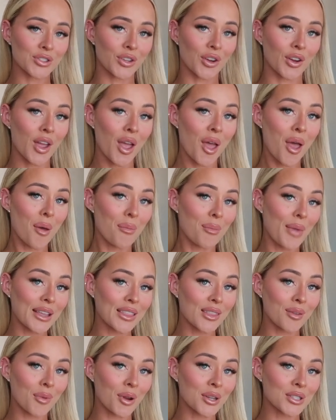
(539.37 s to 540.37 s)
So
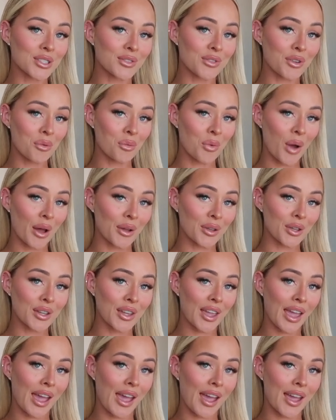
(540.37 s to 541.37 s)
make the most of it while you
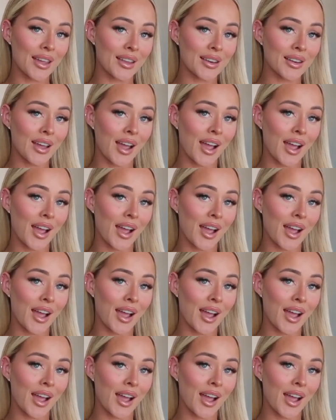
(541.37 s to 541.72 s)
can.